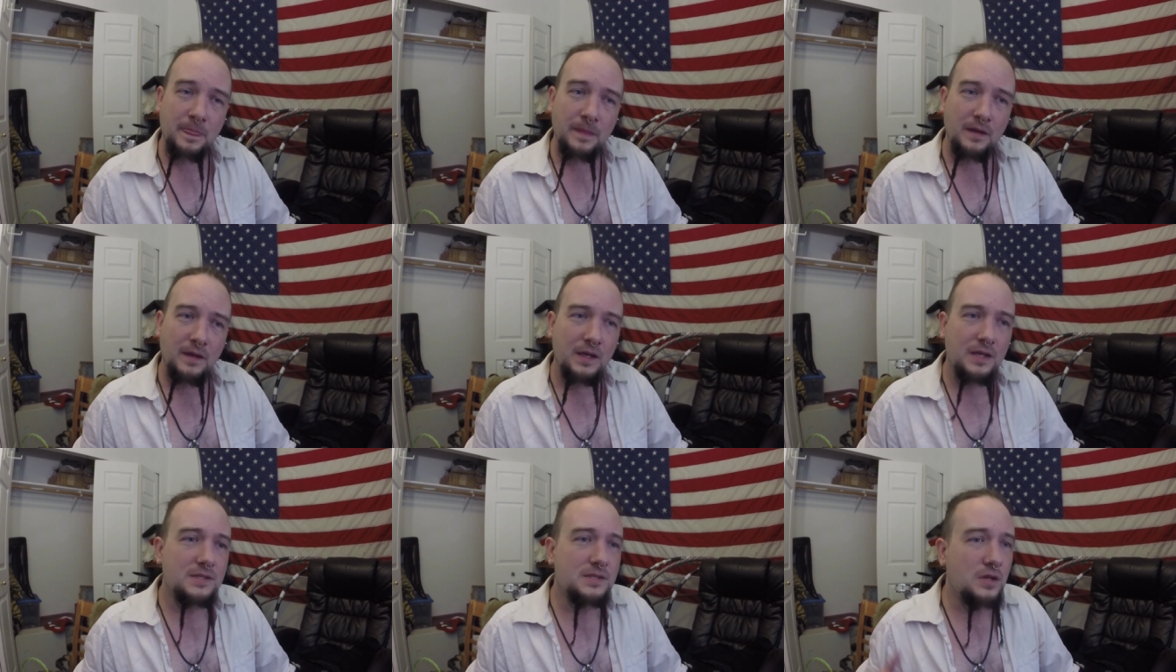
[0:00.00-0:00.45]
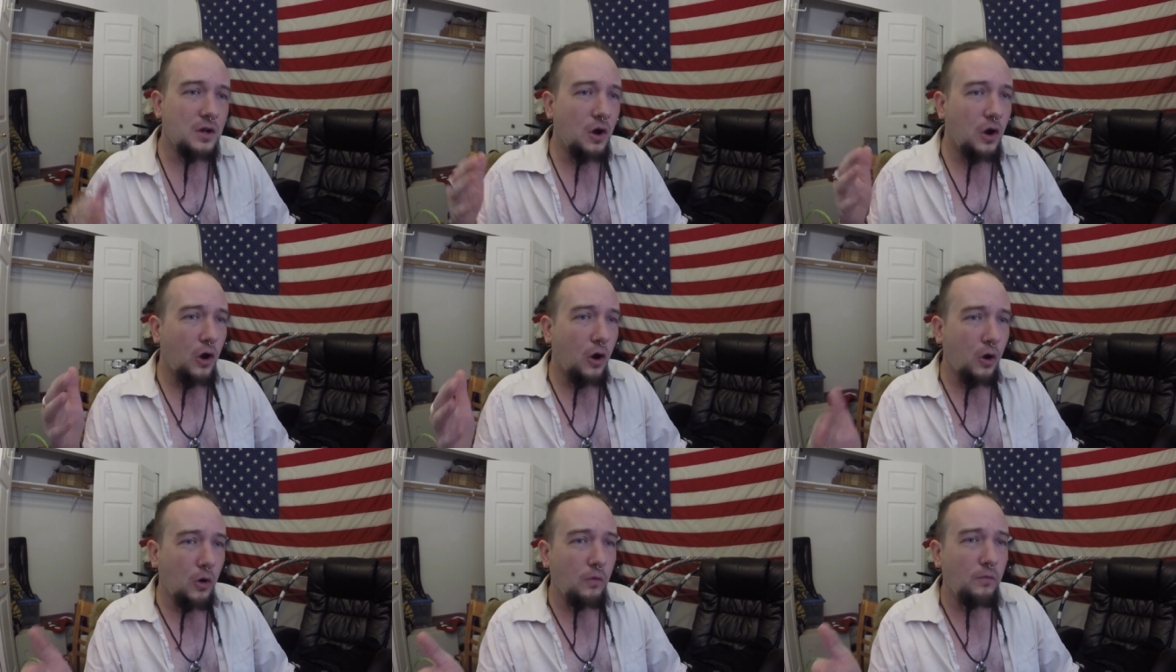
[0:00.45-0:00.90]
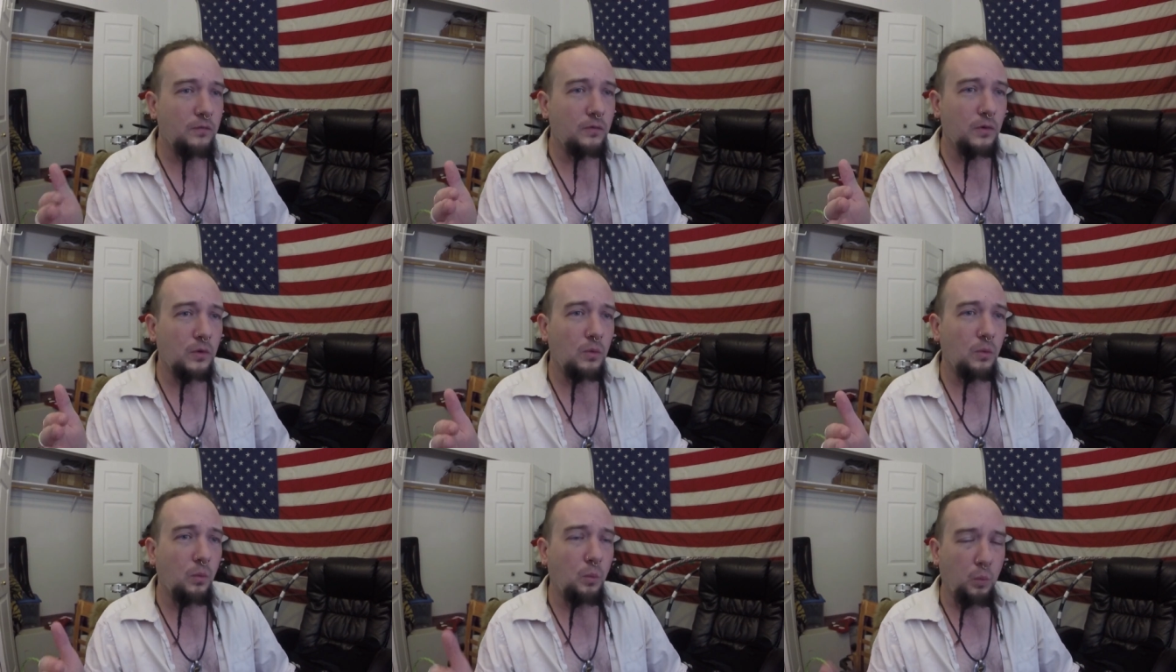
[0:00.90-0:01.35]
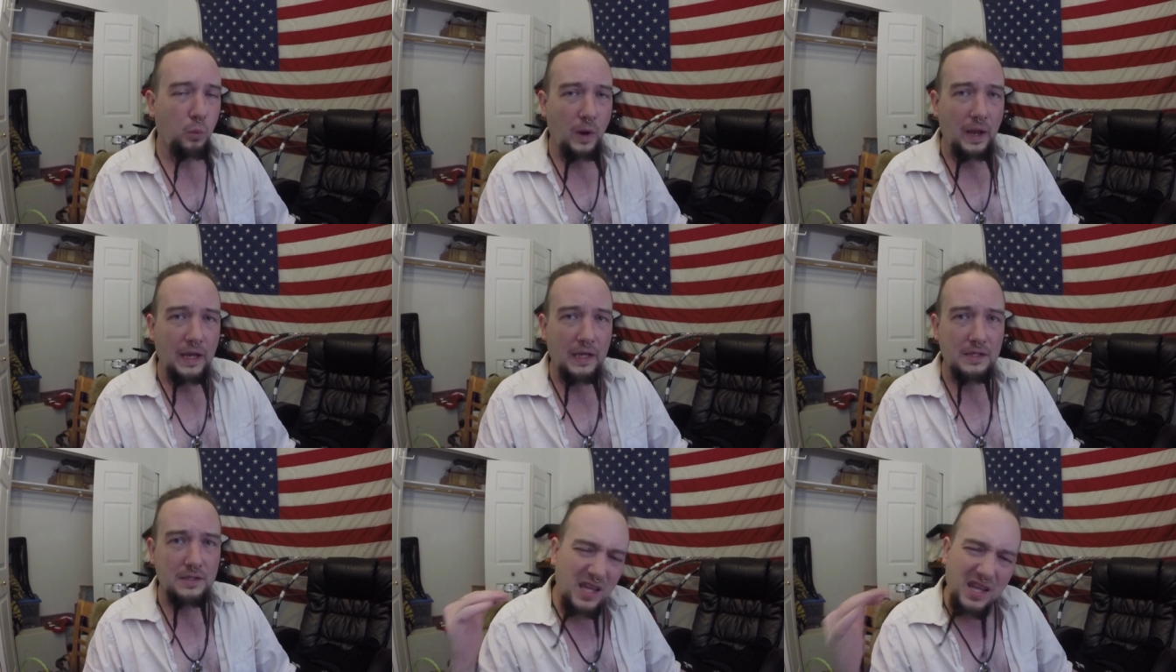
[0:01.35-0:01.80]
He's an
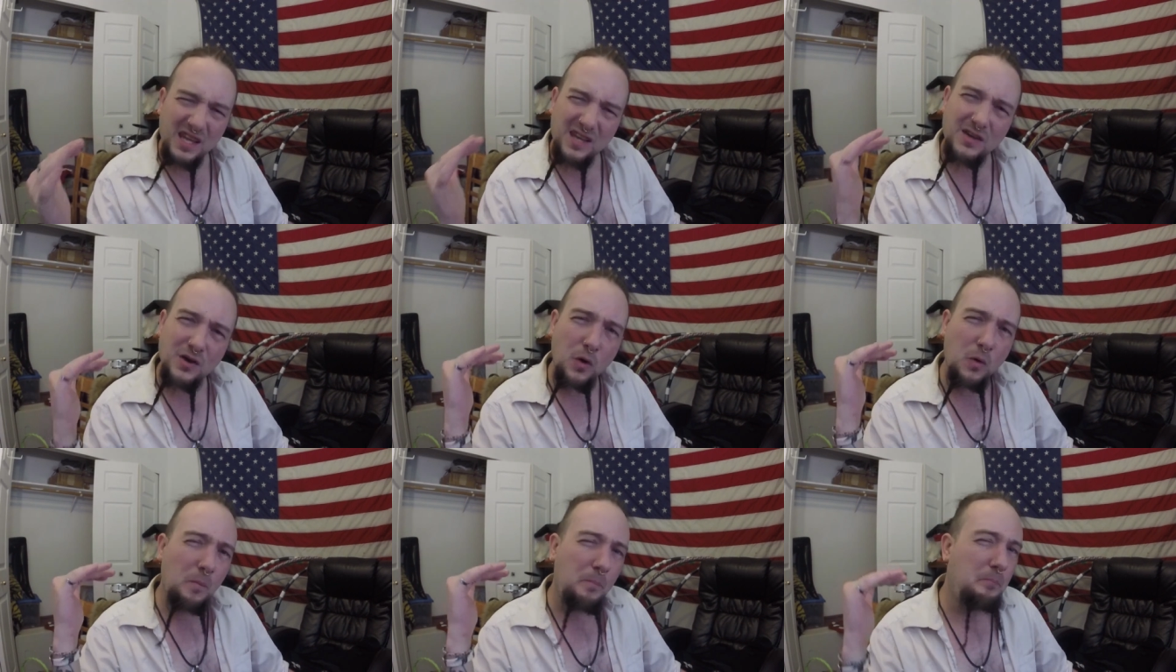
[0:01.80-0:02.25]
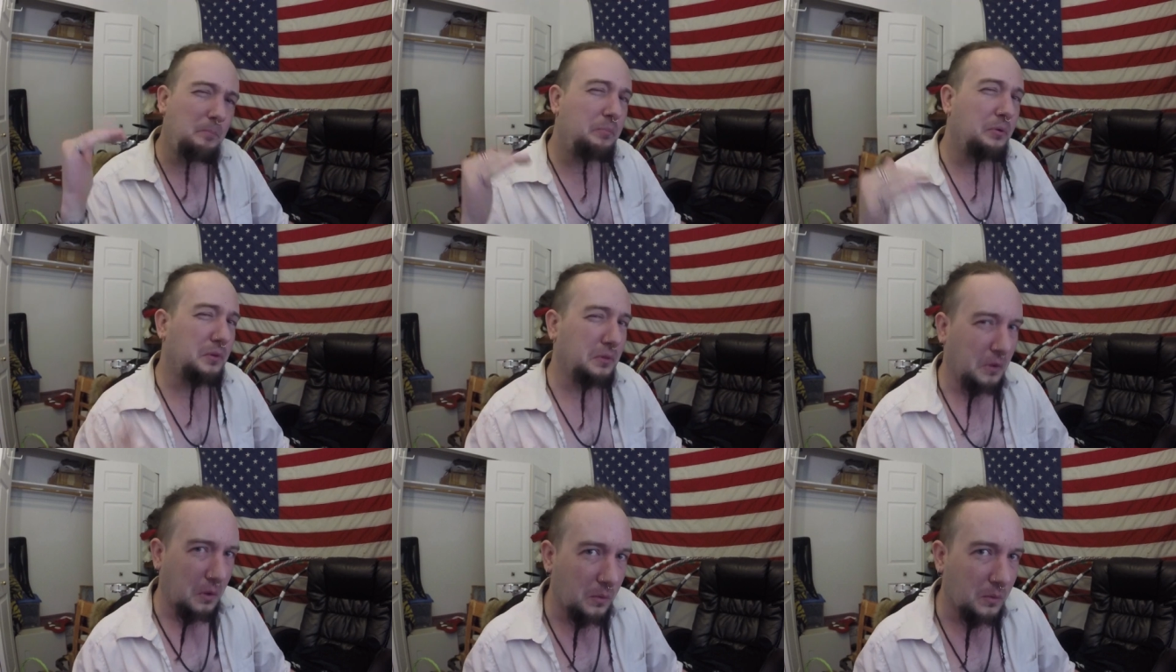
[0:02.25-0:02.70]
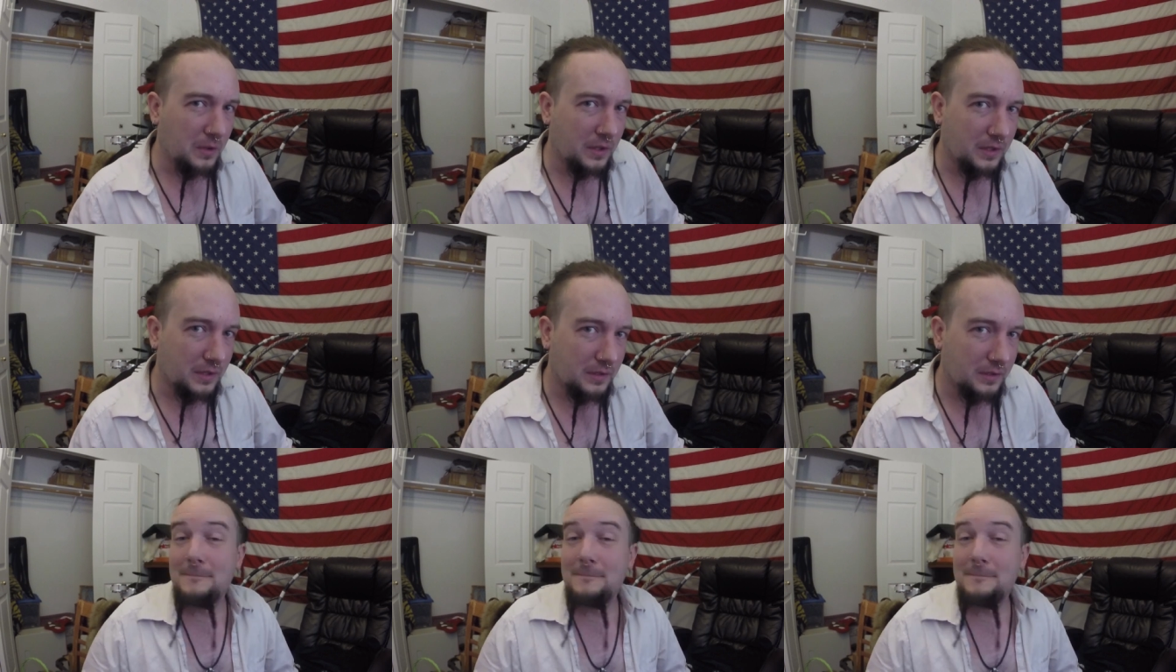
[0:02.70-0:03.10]
overweight, ego-bloated,